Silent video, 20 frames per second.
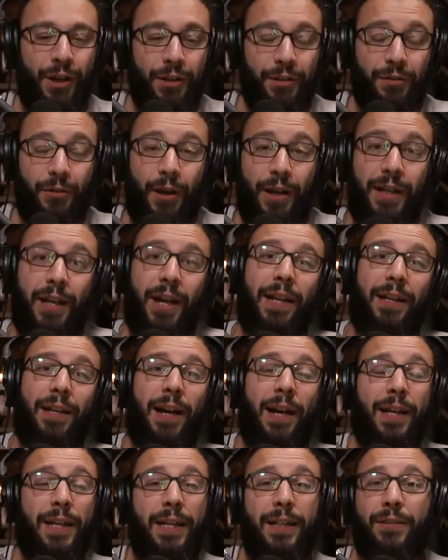So I
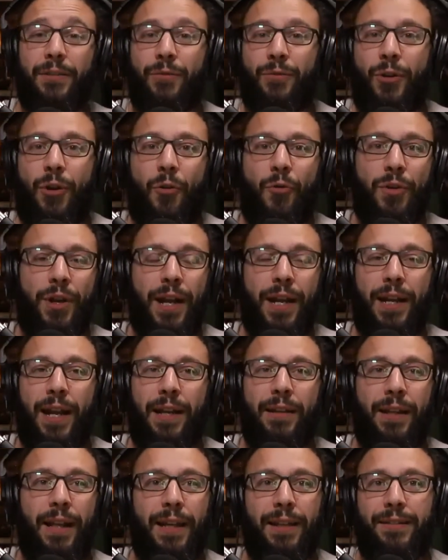hit the road, and
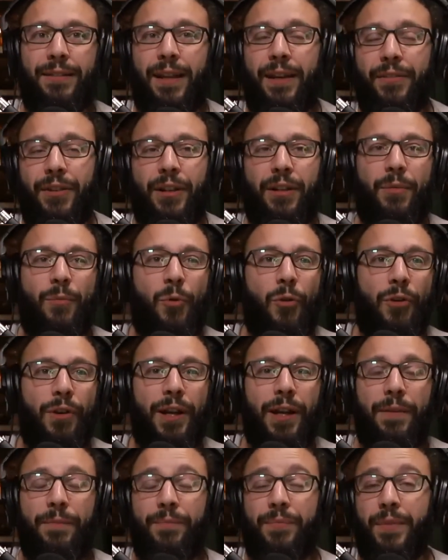at like 7
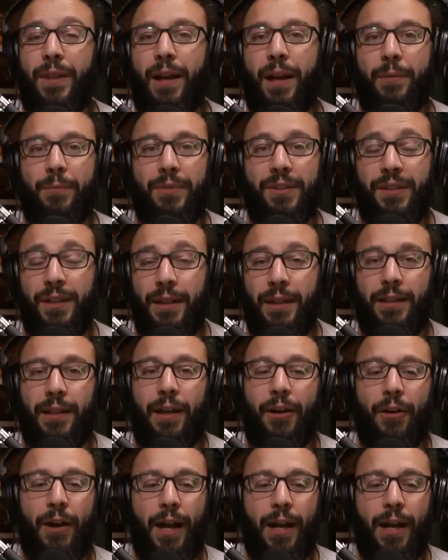a.m, I'm sitting there.